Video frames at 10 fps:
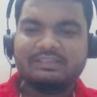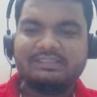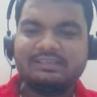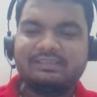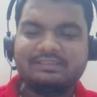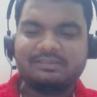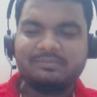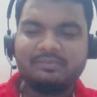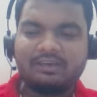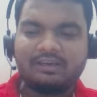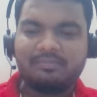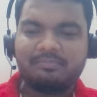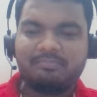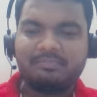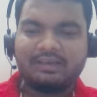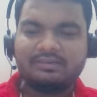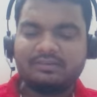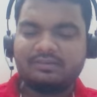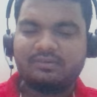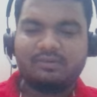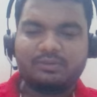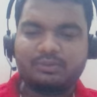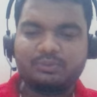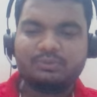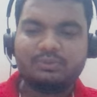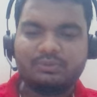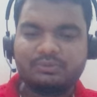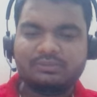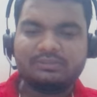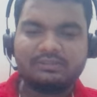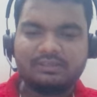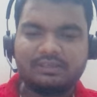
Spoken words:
singleton pattern or those